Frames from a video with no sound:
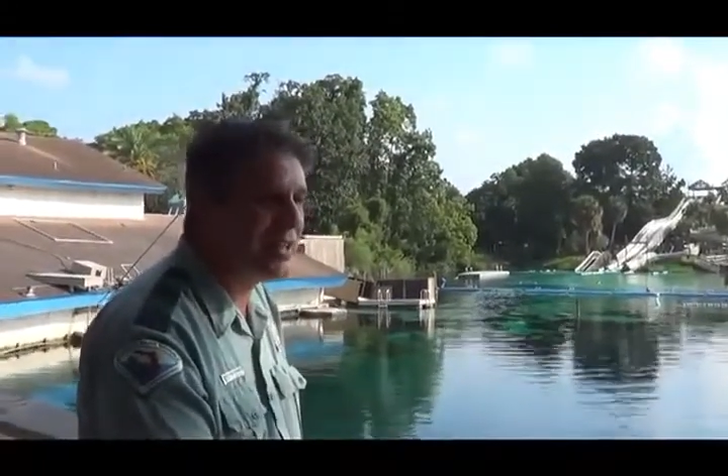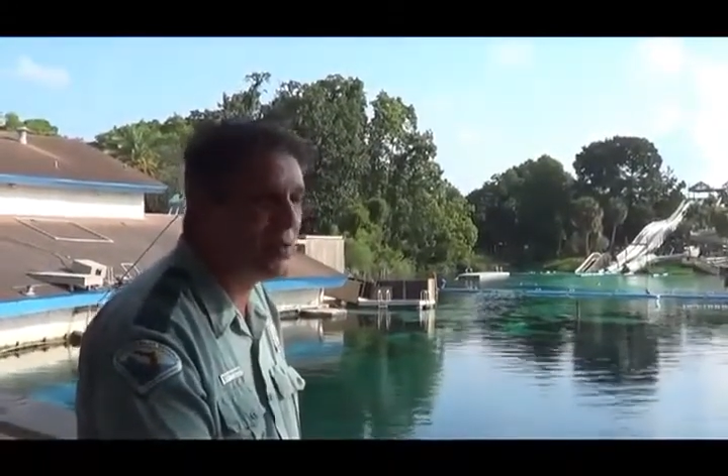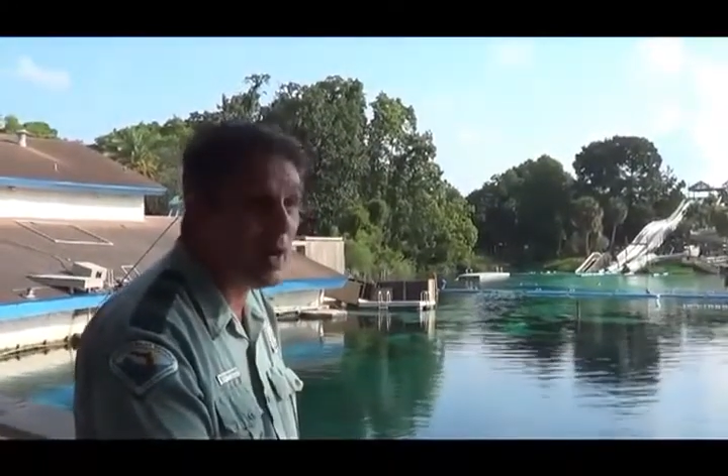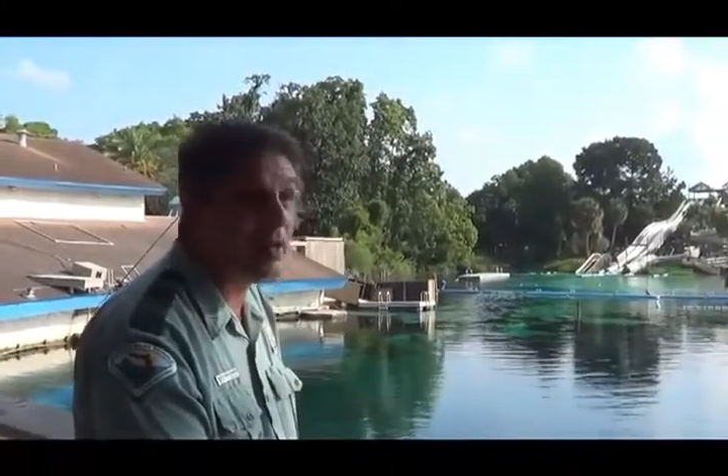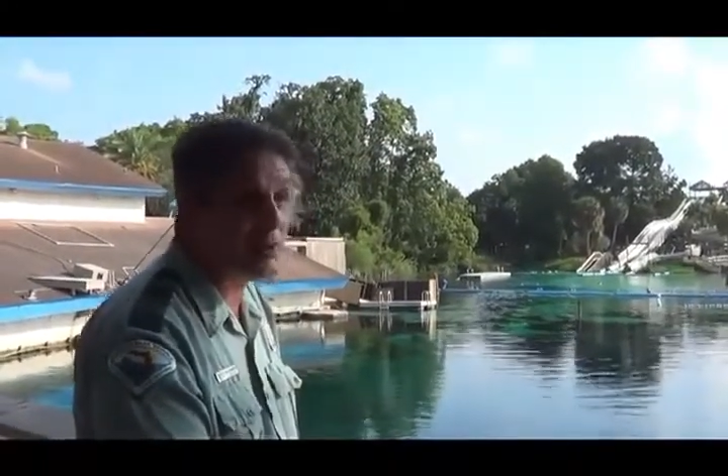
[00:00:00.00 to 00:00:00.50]
and
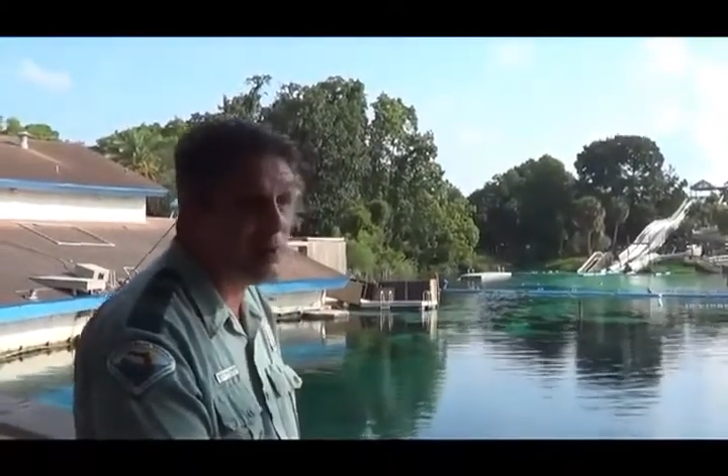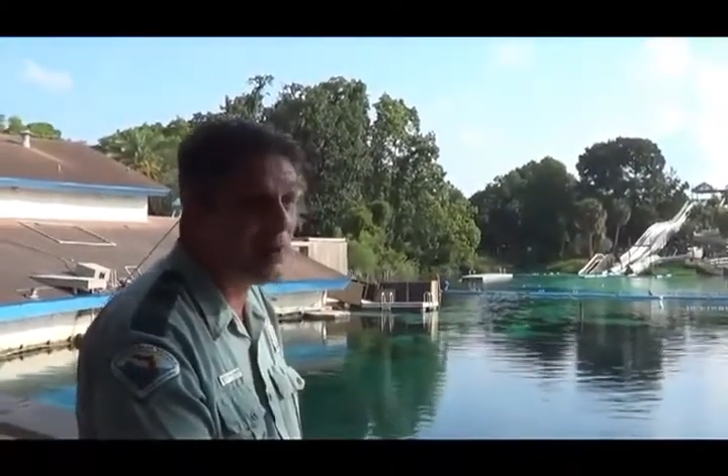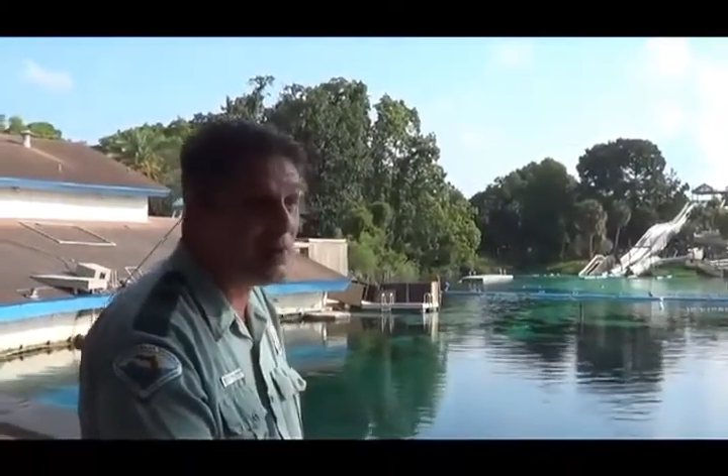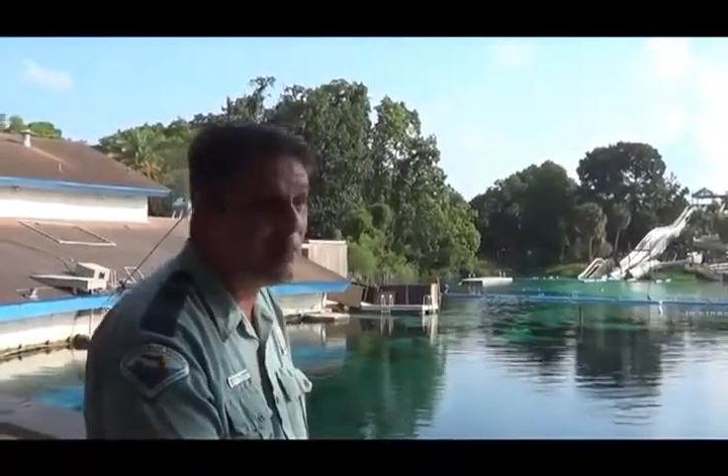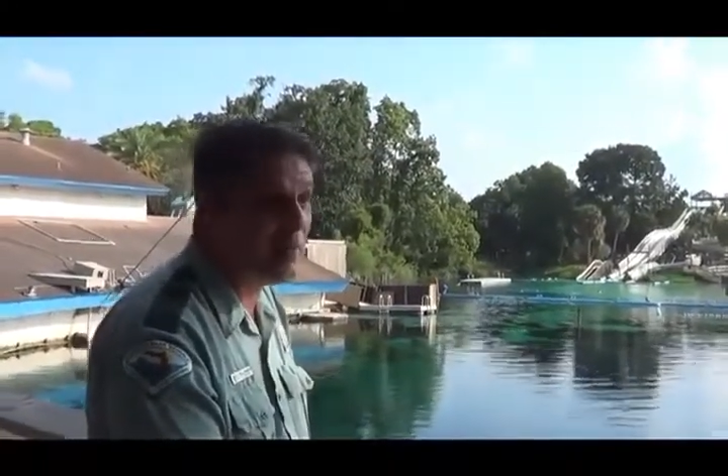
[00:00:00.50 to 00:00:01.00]
that's why this
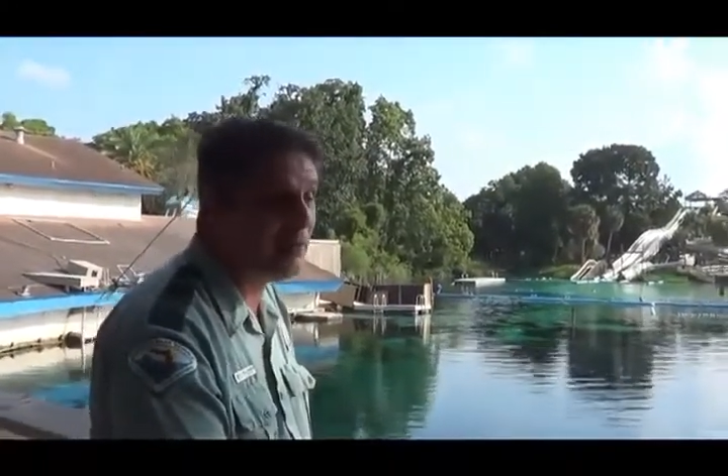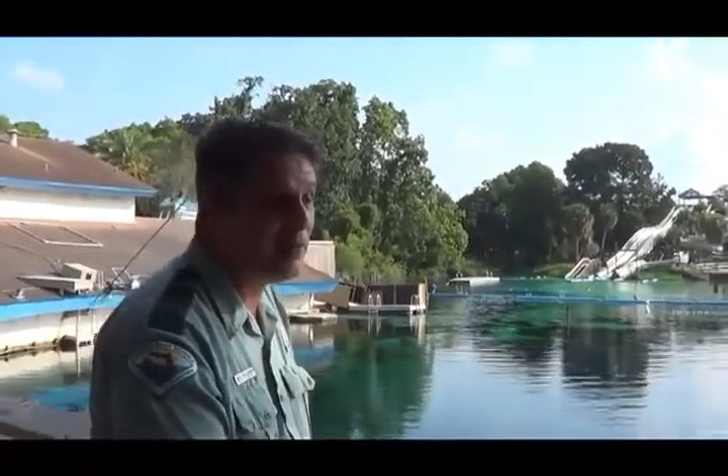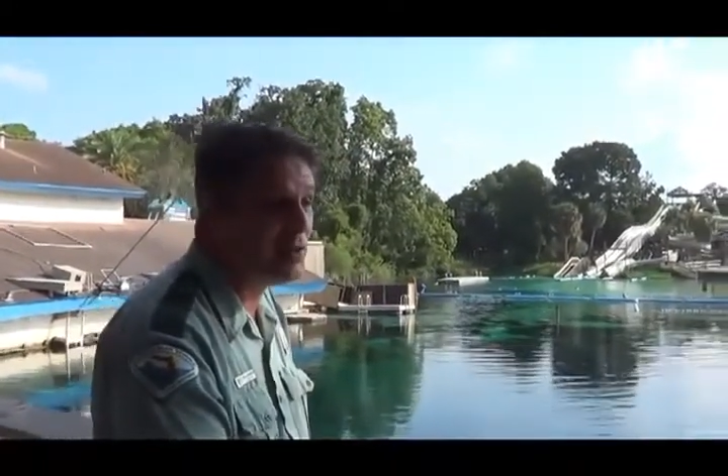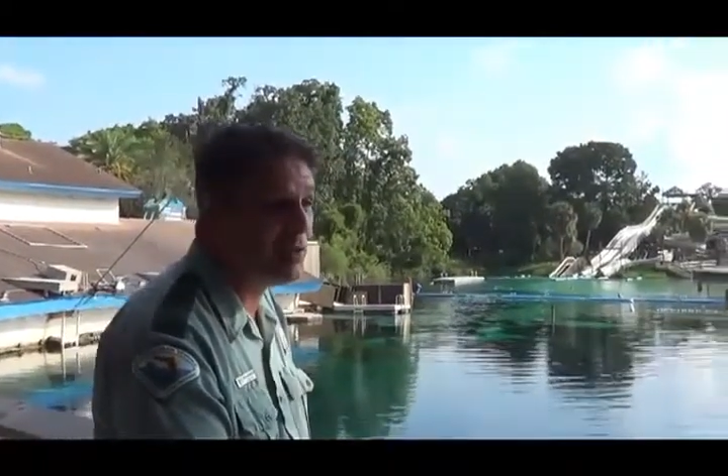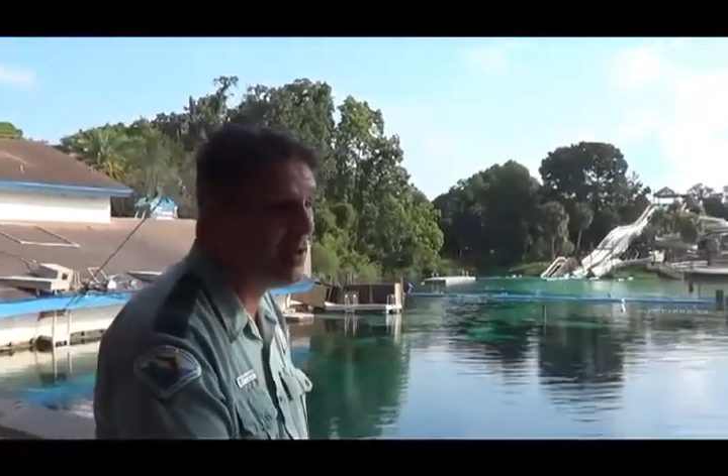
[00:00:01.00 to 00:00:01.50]
park has been
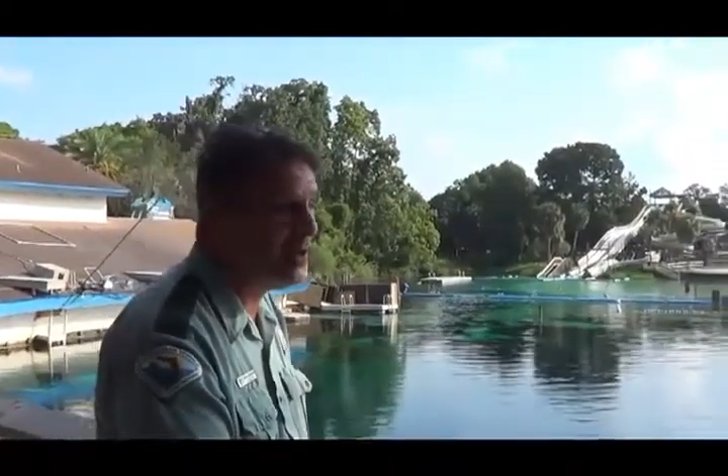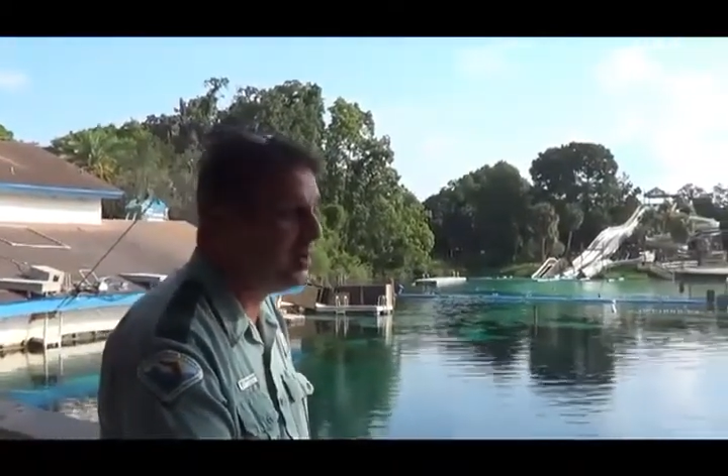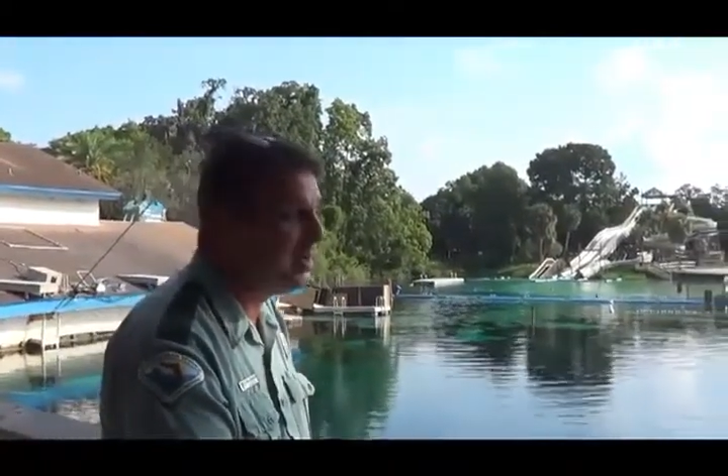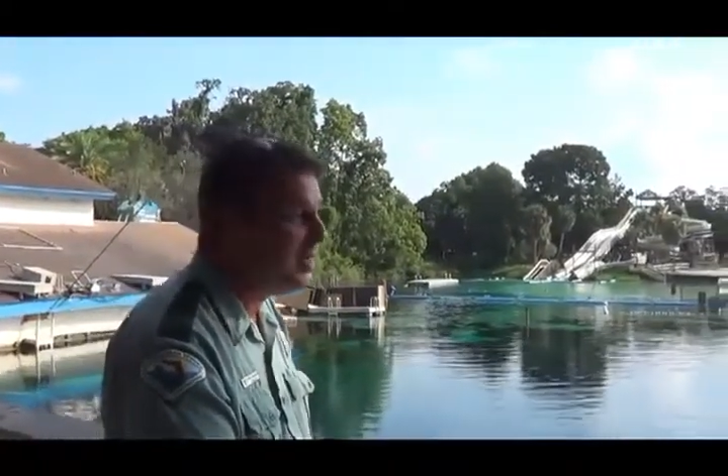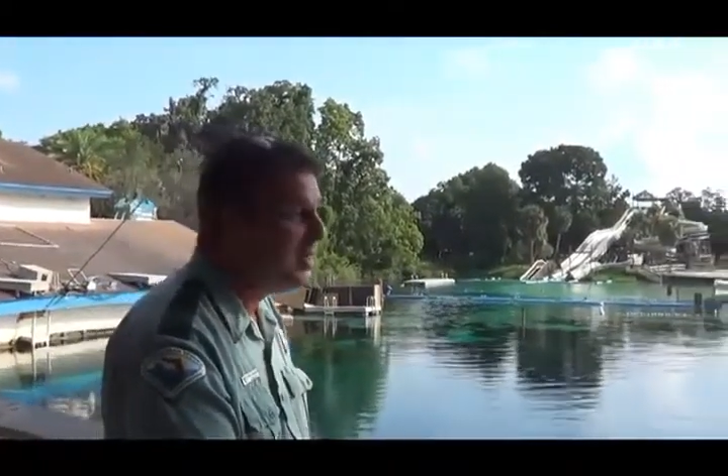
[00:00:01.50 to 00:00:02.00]
here for so
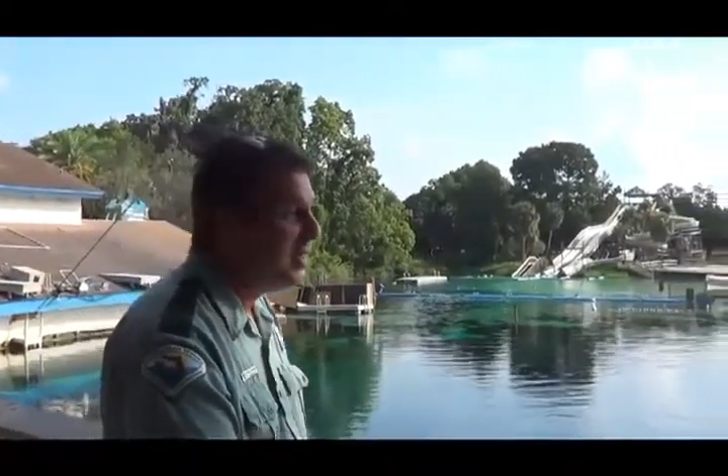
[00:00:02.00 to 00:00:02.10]
long.